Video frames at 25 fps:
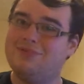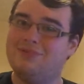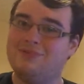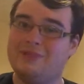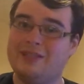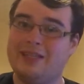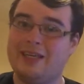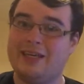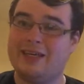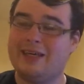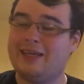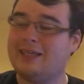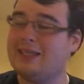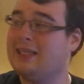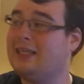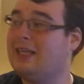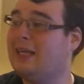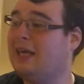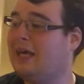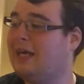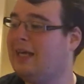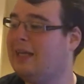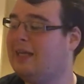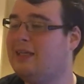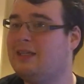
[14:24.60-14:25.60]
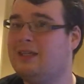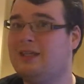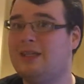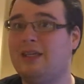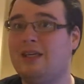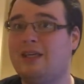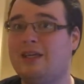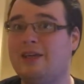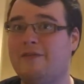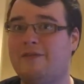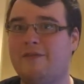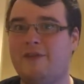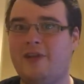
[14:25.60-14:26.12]
Yeah, and he
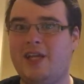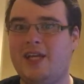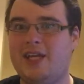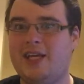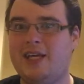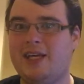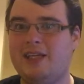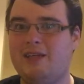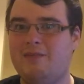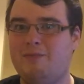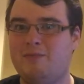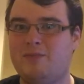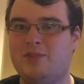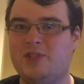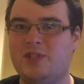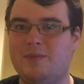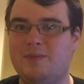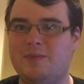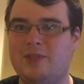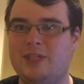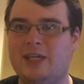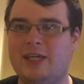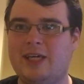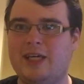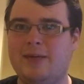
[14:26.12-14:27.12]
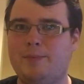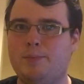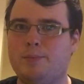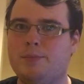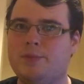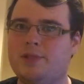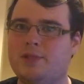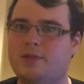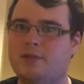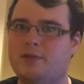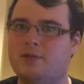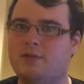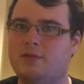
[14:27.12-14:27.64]
can fly
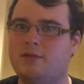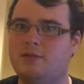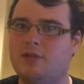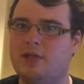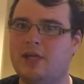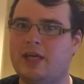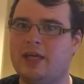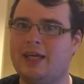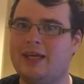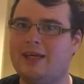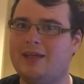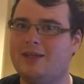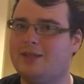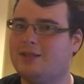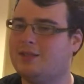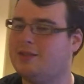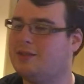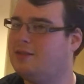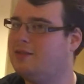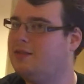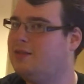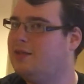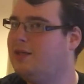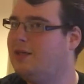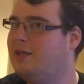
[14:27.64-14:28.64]
sometimes, I guess.